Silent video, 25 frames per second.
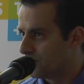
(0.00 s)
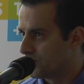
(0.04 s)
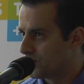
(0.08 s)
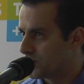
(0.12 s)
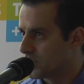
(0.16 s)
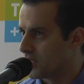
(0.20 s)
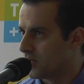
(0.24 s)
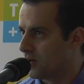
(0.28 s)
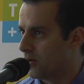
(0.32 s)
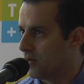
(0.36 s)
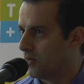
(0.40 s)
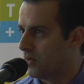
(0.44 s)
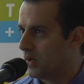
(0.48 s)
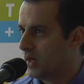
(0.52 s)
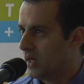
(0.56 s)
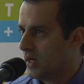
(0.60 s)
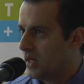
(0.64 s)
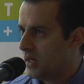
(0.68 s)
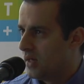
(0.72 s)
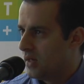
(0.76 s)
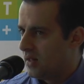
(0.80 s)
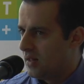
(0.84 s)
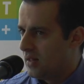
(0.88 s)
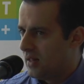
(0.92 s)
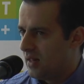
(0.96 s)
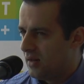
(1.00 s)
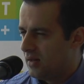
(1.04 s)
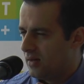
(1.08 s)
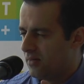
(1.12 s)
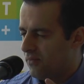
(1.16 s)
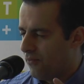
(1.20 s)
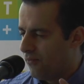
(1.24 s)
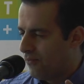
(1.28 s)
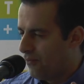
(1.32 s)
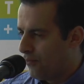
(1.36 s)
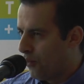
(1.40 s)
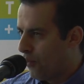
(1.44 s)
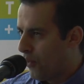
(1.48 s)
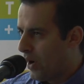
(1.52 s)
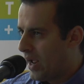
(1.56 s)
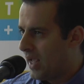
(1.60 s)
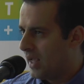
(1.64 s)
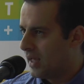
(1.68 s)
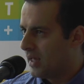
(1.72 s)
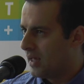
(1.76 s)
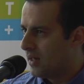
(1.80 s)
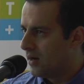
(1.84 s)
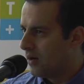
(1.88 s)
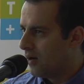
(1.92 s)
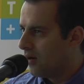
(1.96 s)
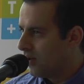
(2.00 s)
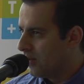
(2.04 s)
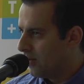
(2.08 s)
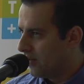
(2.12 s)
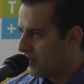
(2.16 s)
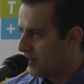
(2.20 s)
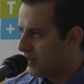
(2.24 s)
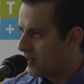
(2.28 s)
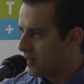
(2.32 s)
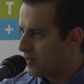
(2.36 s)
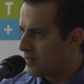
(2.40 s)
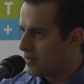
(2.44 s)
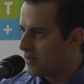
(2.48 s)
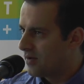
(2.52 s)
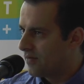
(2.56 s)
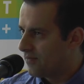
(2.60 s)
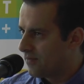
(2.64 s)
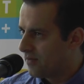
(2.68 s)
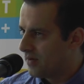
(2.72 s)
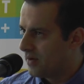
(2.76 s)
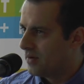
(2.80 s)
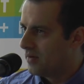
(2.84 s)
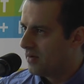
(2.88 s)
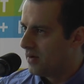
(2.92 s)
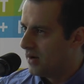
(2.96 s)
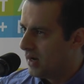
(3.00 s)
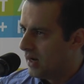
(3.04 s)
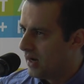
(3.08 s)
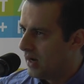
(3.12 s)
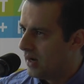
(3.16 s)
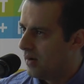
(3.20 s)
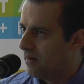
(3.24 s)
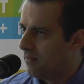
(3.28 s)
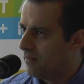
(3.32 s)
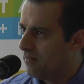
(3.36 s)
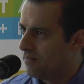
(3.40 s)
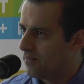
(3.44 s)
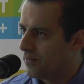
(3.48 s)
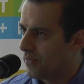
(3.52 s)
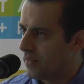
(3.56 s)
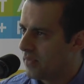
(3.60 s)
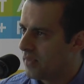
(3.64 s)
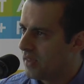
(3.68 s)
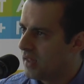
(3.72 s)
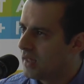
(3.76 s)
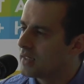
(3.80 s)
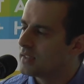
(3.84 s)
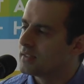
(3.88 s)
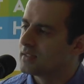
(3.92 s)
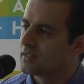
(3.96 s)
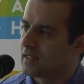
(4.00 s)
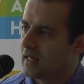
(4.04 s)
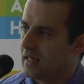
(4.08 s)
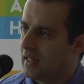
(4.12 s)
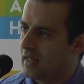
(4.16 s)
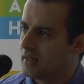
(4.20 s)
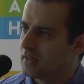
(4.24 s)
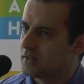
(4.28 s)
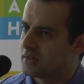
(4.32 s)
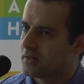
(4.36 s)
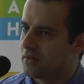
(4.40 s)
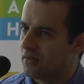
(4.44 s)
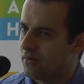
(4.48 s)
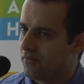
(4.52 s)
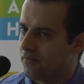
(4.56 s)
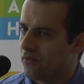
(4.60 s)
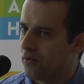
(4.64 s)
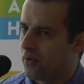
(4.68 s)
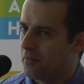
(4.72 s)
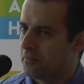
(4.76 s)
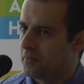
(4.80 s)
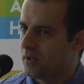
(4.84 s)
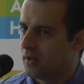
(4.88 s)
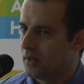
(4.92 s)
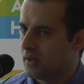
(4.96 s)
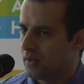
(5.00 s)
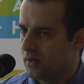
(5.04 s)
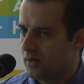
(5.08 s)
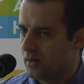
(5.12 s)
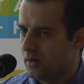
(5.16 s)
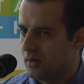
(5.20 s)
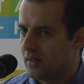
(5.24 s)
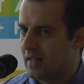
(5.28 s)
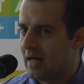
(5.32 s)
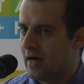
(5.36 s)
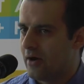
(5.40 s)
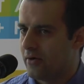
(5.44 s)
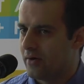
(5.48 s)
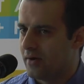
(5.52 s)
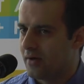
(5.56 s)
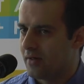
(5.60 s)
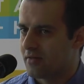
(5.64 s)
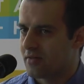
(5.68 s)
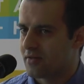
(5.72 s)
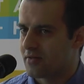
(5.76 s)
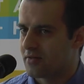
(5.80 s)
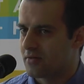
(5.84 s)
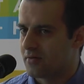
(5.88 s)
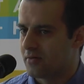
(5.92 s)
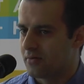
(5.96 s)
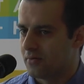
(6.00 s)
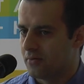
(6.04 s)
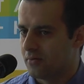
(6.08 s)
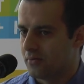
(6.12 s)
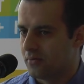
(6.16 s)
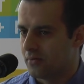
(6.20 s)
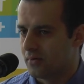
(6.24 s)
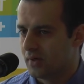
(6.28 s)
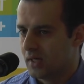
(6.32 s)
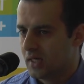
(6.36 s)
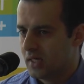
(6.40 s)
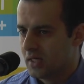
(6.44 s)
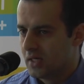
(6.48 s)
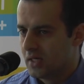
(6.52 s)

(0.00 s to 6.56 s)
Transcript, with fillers: So weighing in all of these different things into the formula allowed us to